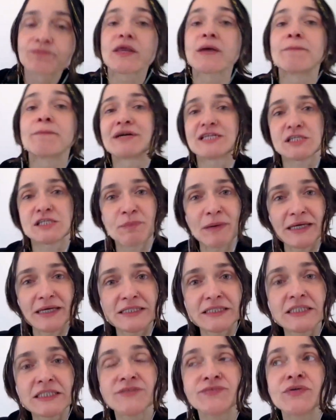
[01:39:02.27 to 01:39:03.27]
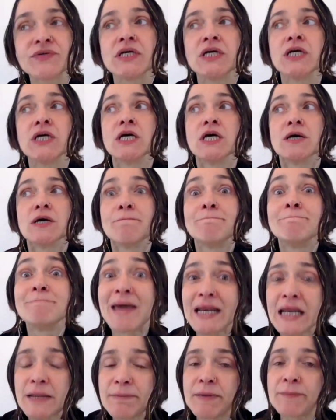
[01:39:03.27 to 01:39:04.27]
perspective,
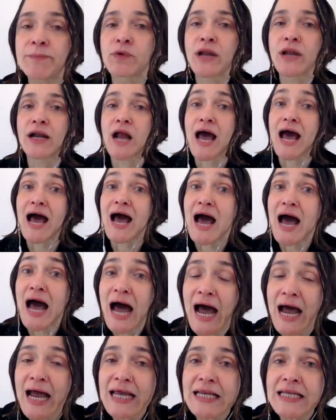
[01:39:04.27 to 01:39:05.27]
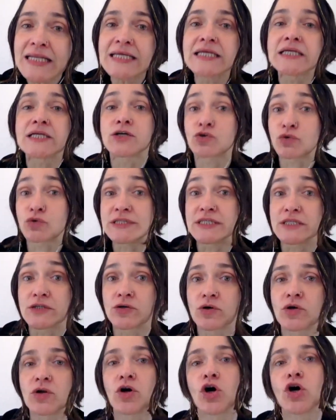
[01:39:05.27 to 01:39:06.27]
many people are highly
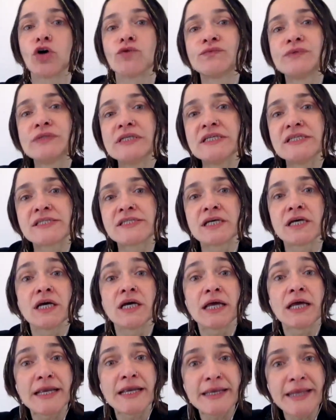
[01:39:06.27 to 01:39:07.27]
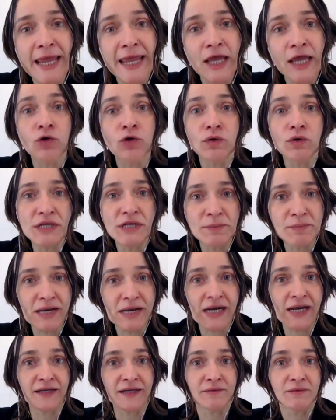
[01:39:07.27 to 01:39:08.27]
critical of this
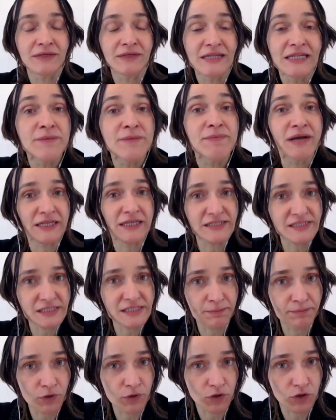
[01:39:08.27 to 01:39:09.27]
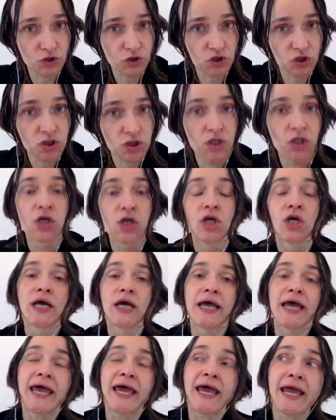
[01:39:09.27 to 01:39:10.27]
neoliberalist approach.
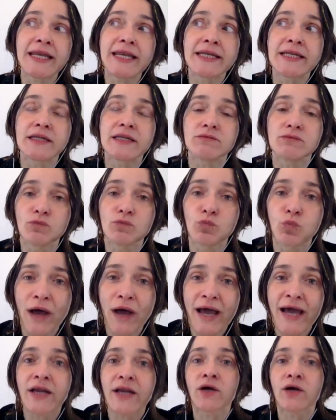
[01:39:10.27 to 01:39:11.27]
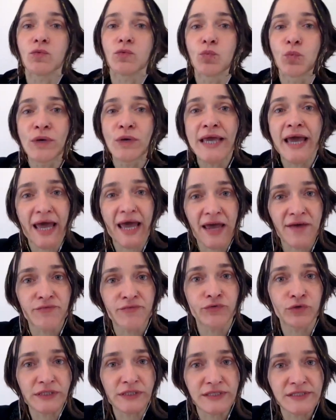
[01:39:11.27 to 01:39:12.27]
And where we have,
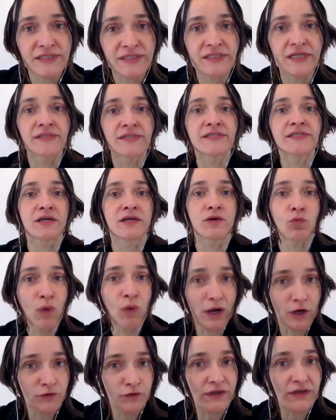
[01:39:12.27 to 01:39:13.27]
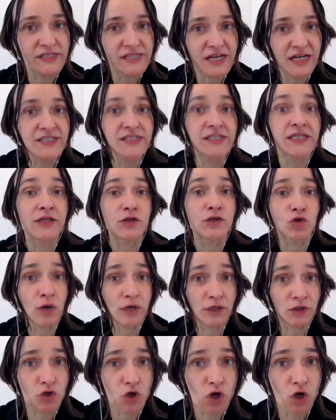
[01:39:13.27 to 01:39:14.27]
for instance, one of the results that you are
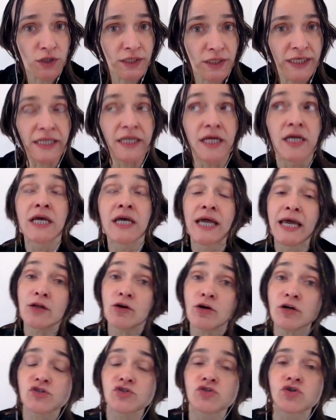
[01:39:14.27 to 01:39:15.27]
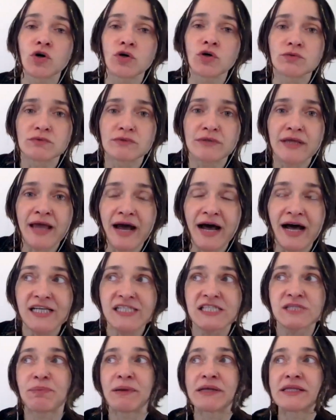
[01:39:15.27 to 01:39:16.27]
talking, and also the
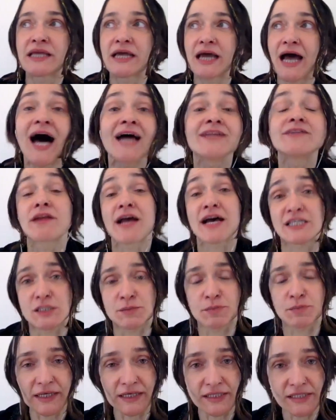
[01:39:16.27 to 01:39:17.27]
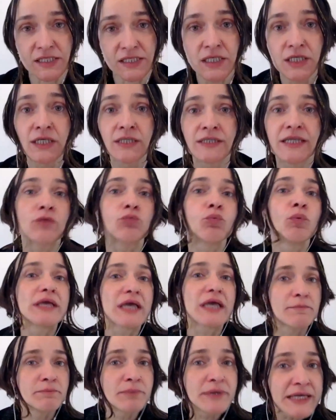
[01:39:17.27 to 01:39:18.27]
other aspects that we
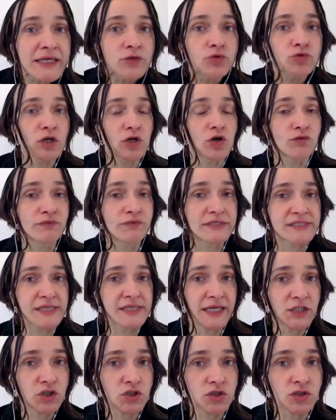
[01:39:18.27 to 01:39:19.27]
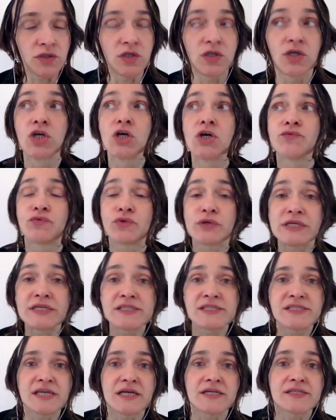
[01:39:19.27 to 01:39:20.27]
can bring to the conversation, for
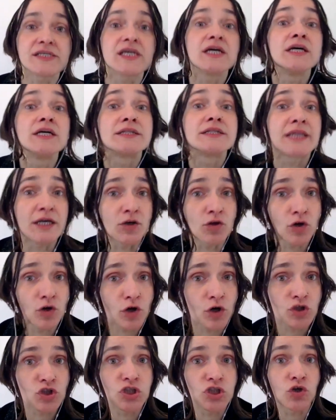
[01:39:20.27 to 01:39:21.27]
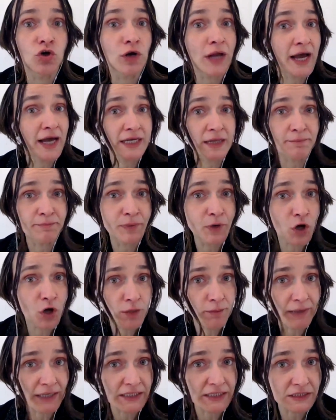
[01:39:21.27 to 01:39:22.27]
instance, technological
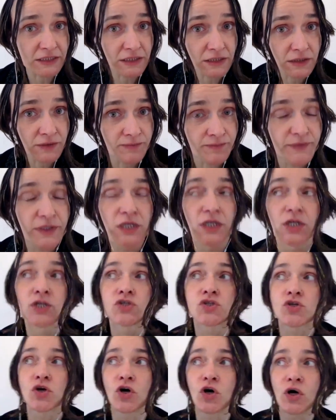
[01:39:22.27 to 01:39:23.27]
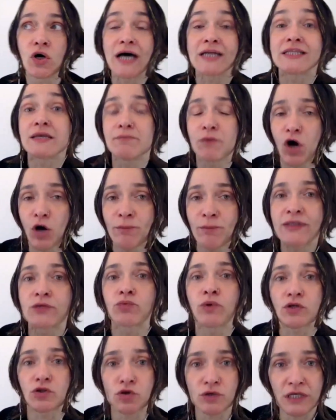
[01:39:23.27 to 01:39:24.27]
unemployment. So at the moment, we're
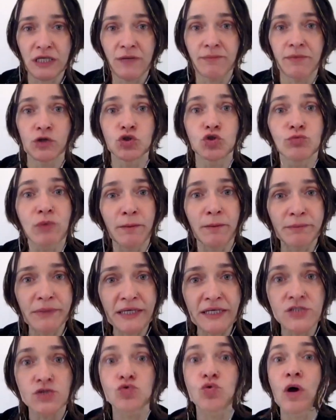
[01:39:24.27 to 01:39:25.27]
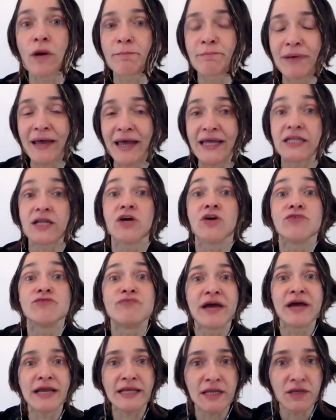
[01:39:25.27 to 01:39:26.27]
talking about human beings who are paid
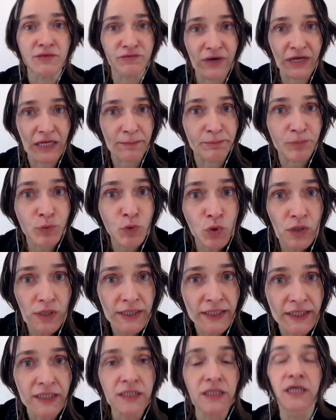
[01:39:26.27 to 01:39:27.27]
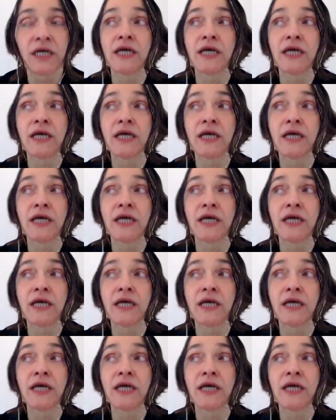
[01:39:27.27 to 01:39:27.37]
very, very poorly.